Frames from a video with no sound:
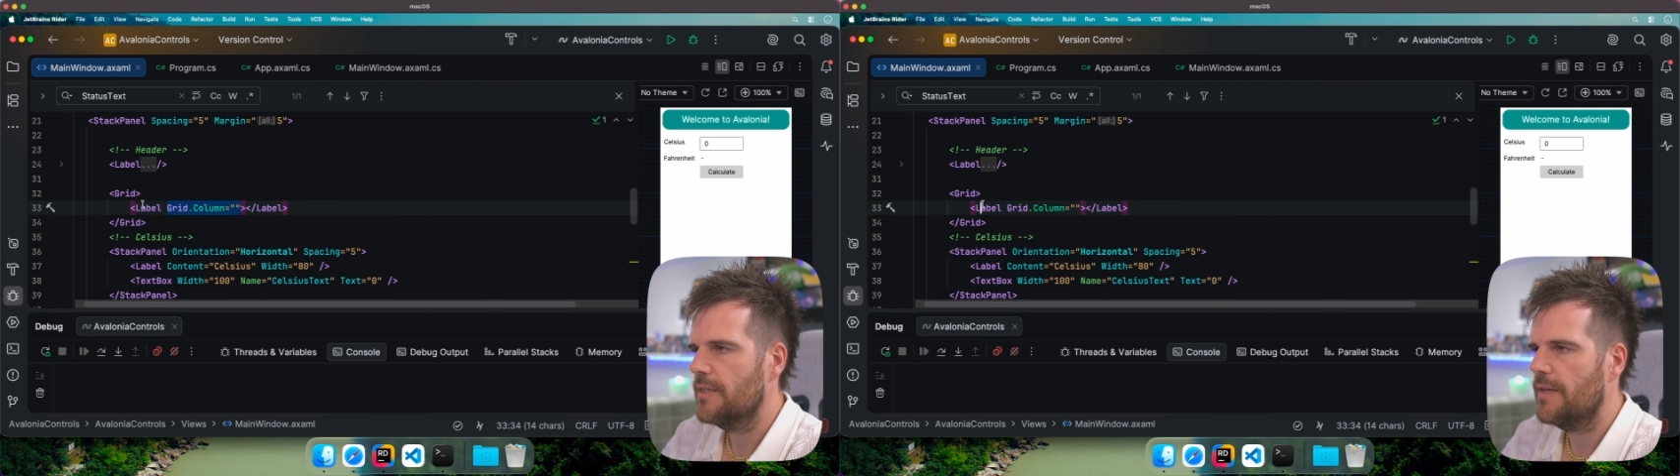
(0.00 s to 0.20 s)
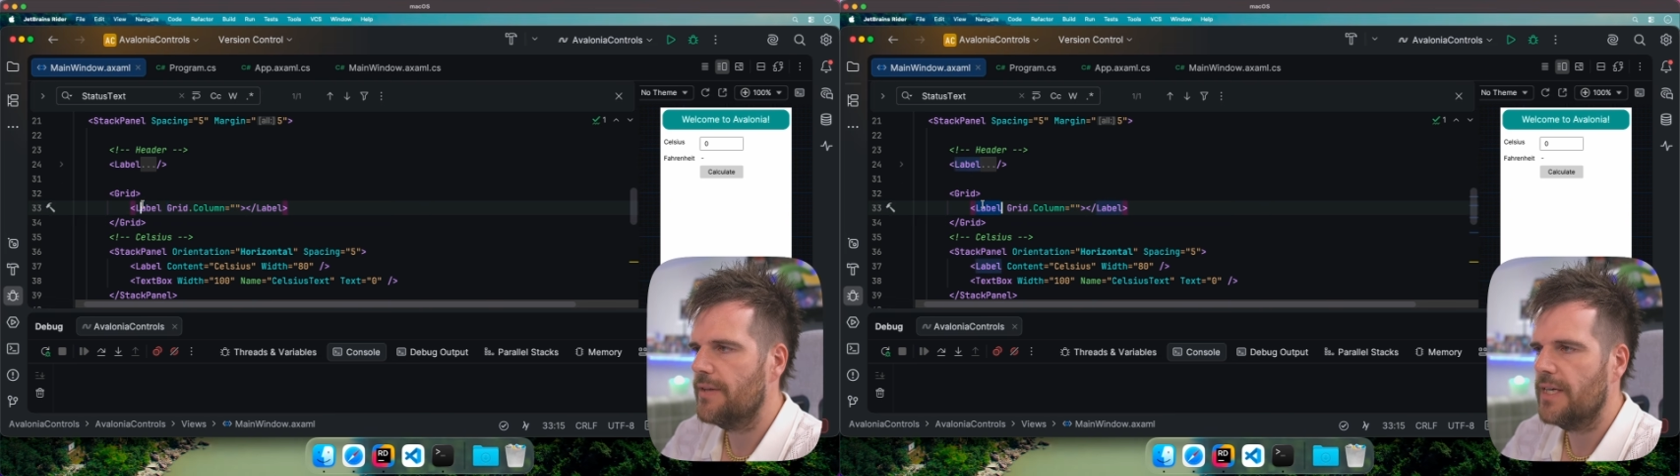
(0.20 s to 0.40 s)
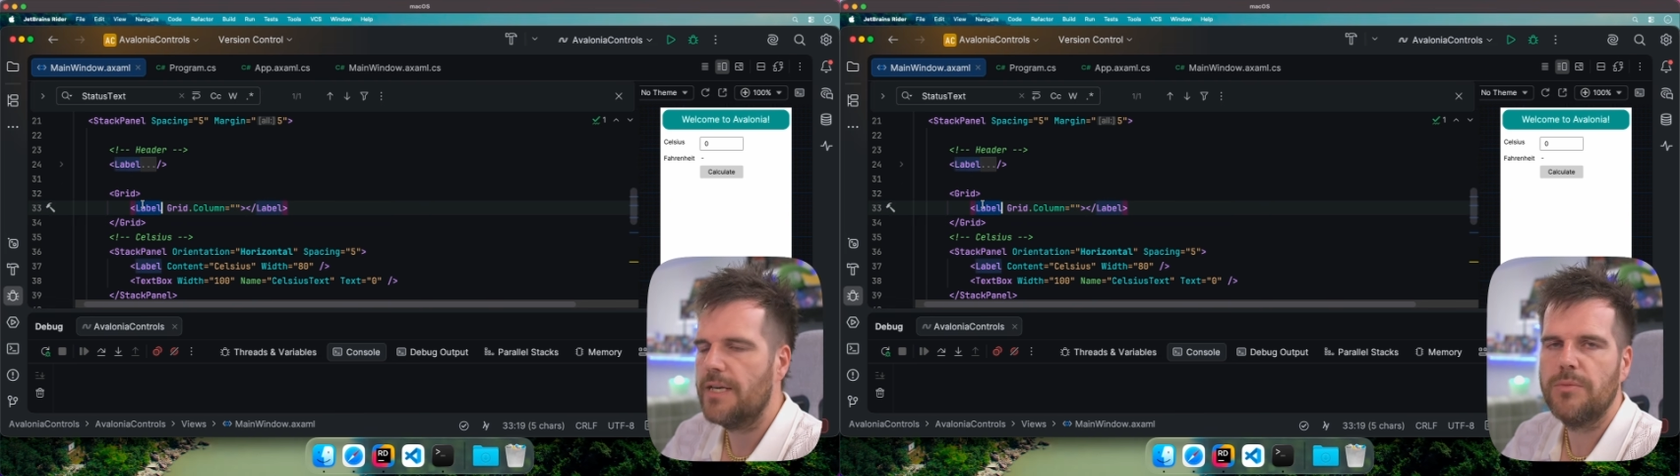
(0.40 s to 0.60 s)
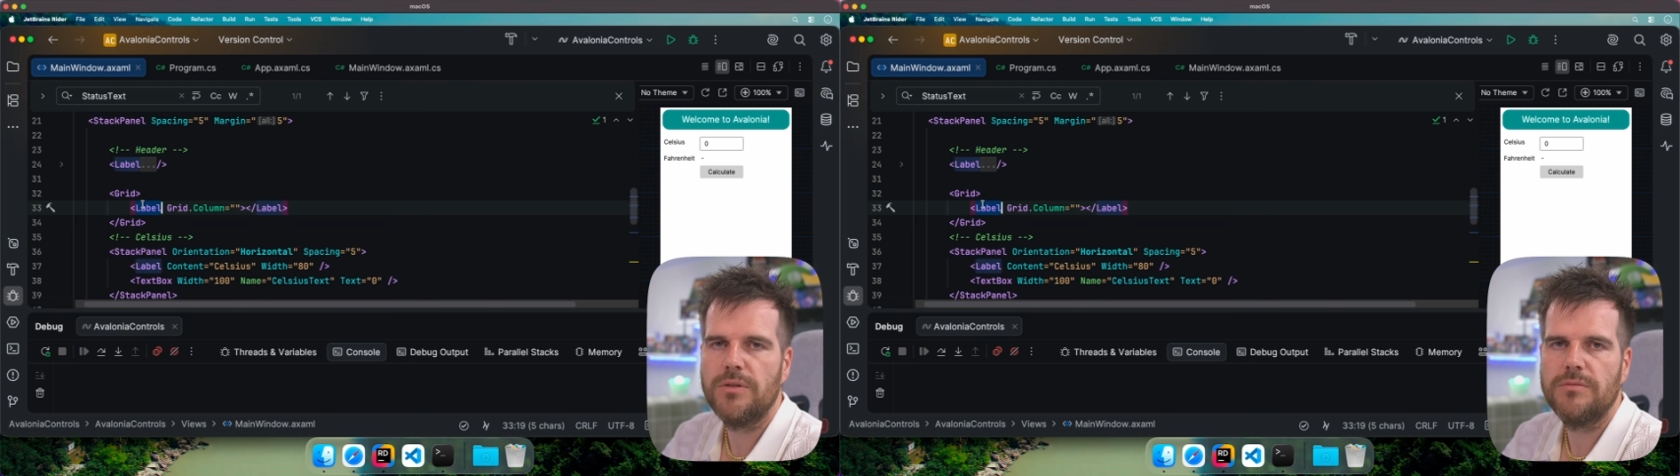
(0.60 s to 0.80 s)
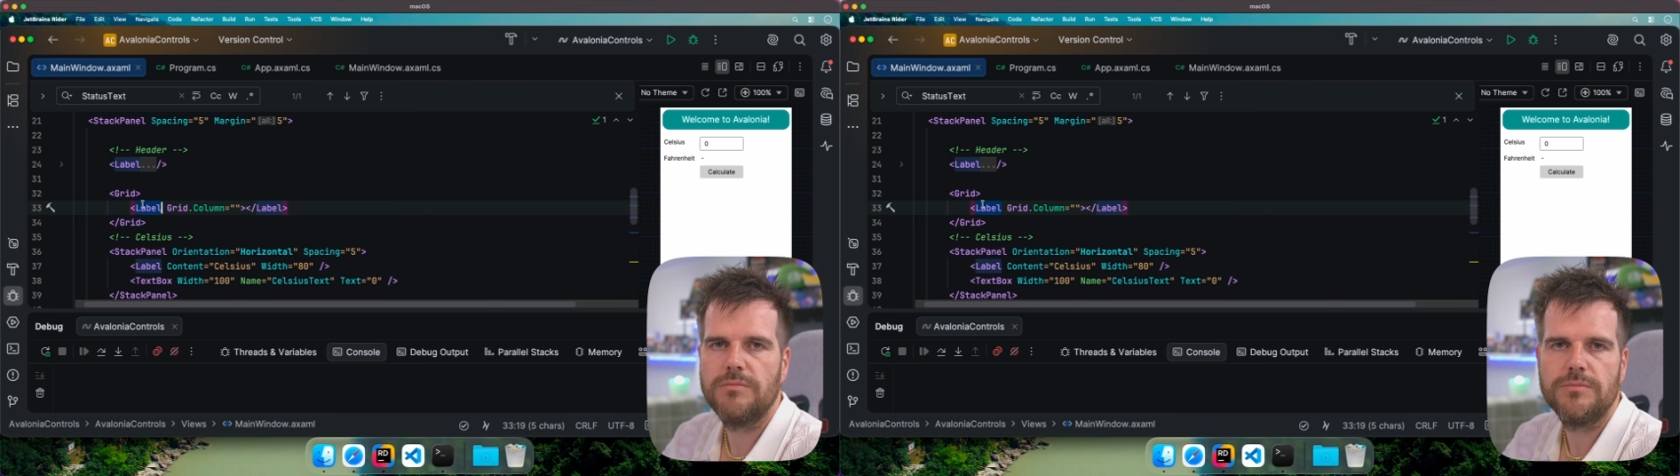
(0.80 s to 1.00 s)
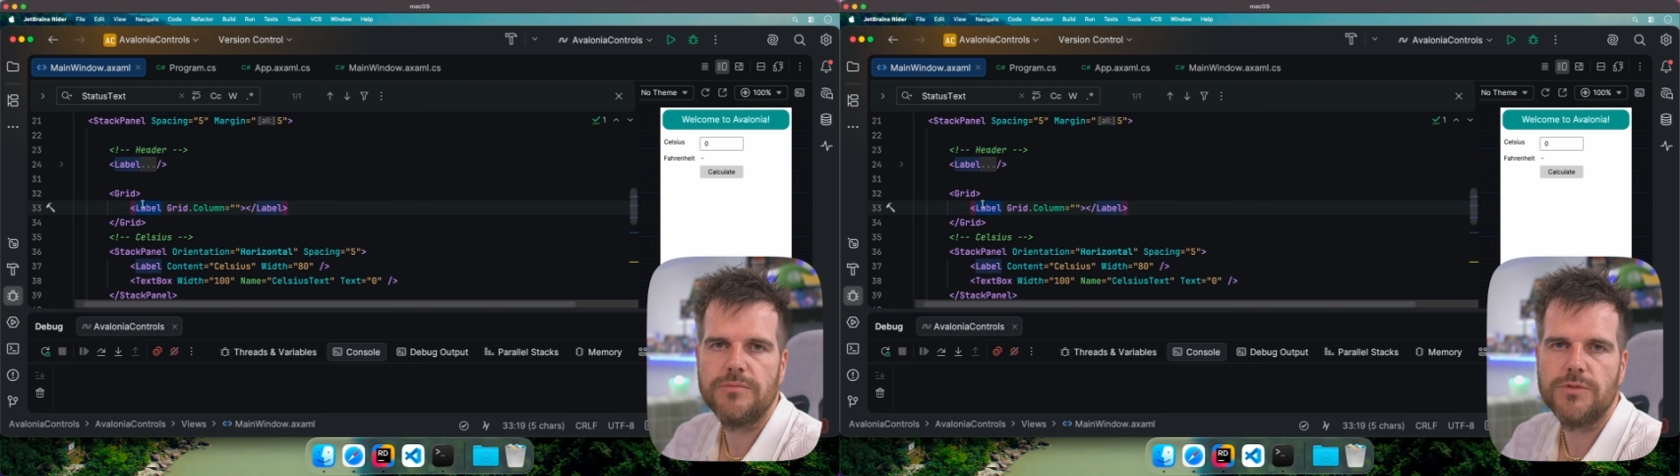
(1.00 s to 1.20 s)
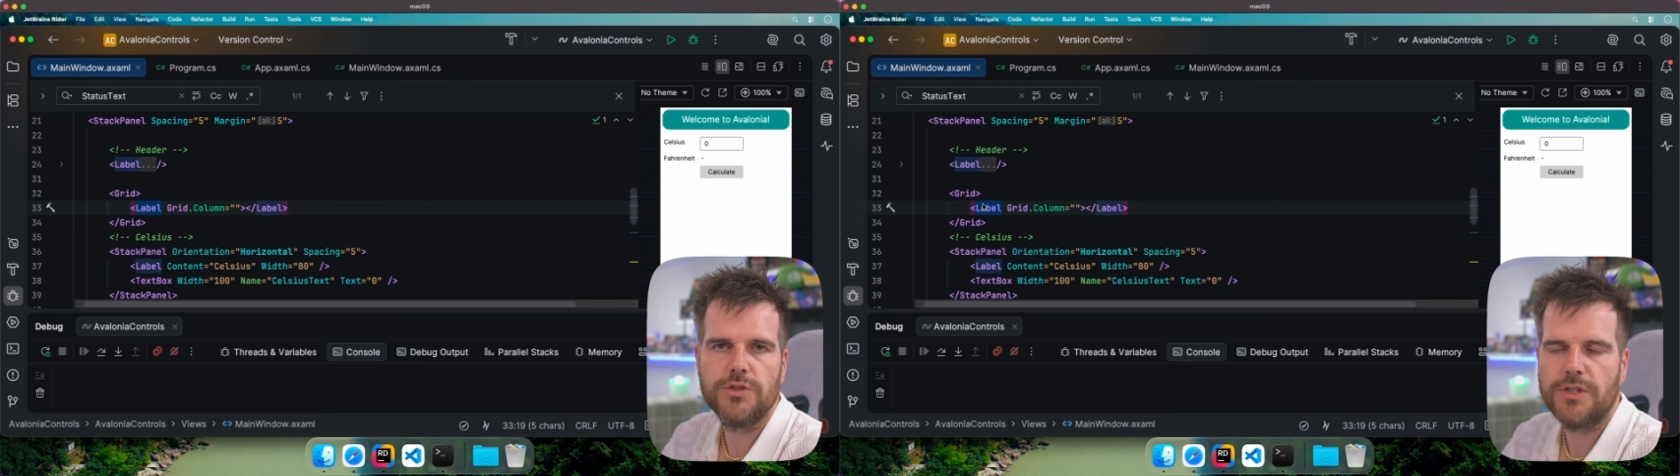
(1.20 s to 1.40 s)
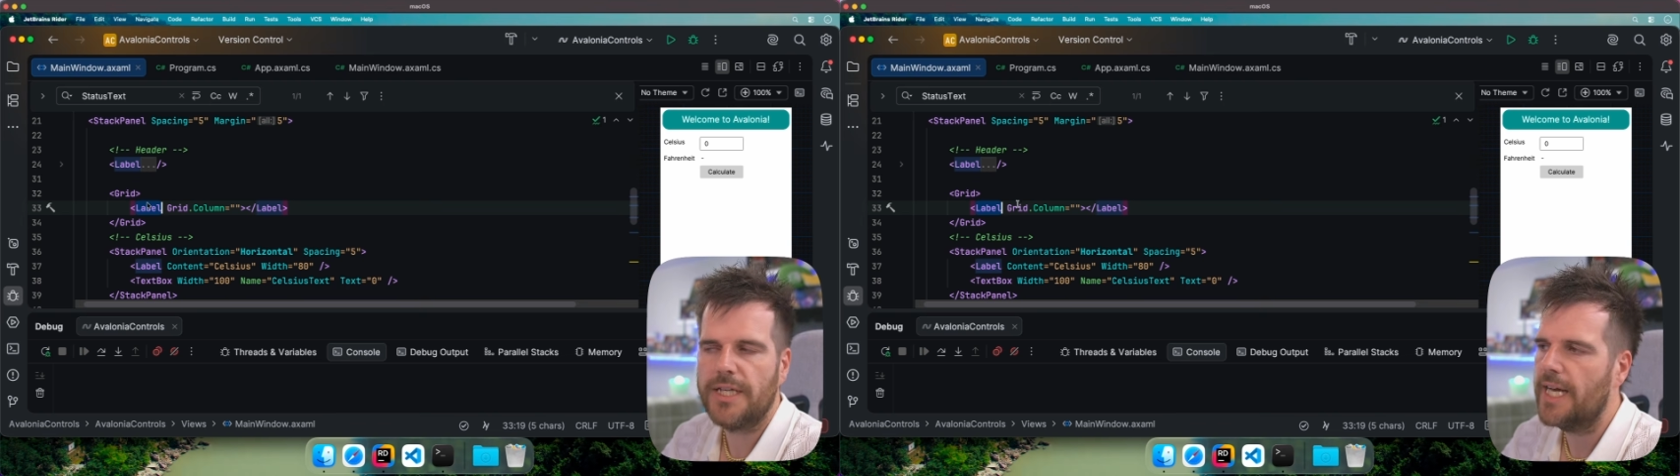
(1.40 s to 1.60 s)
and the label
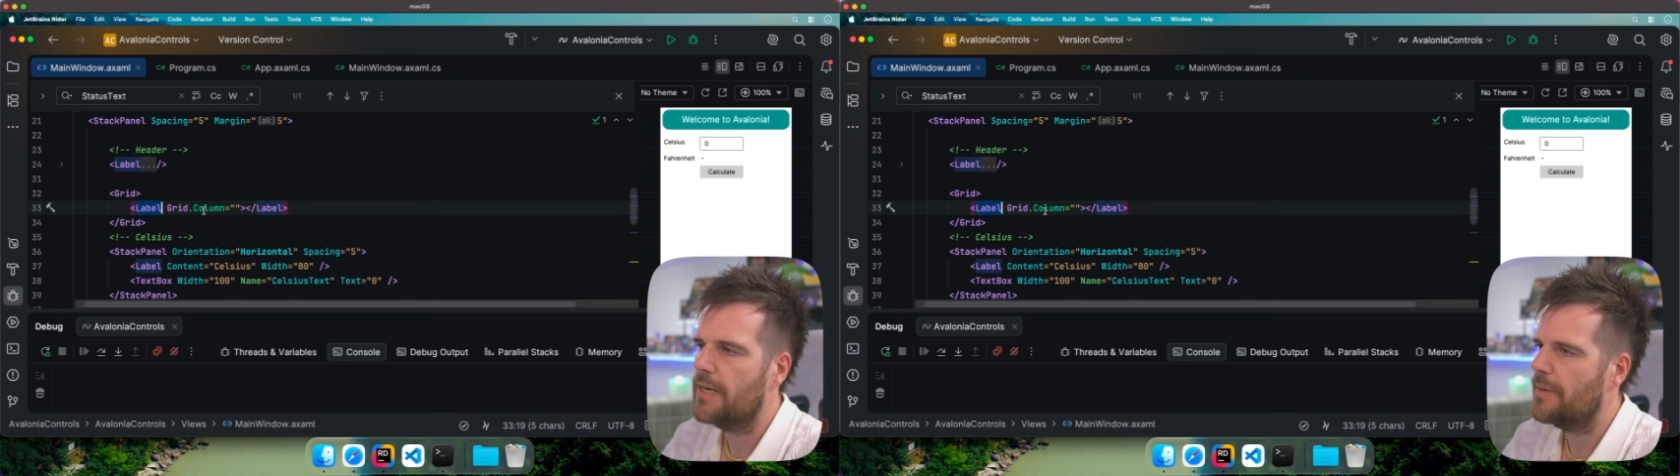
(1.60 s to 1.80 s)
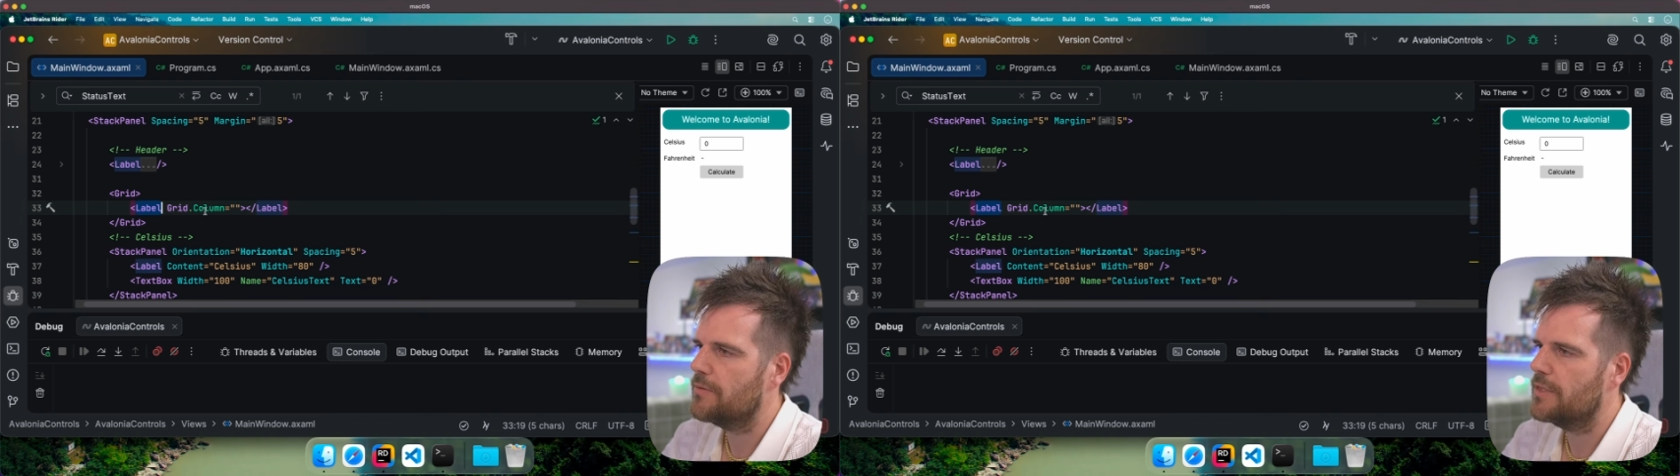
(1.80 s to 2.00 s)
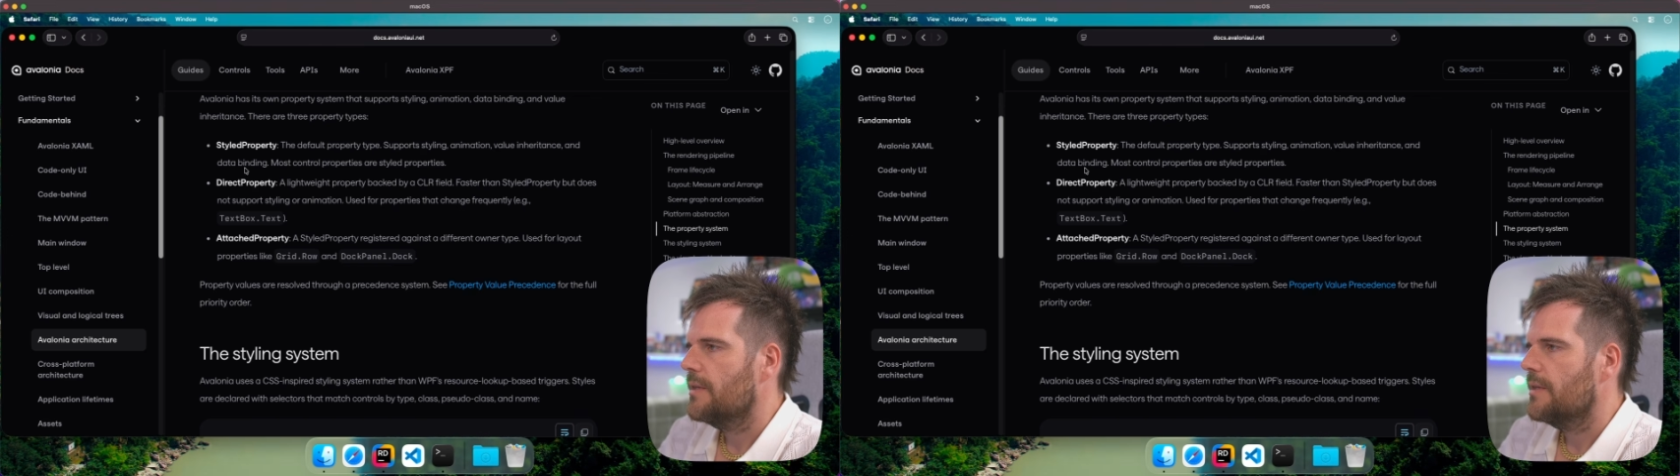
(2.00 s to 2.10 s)
doesn't care about it.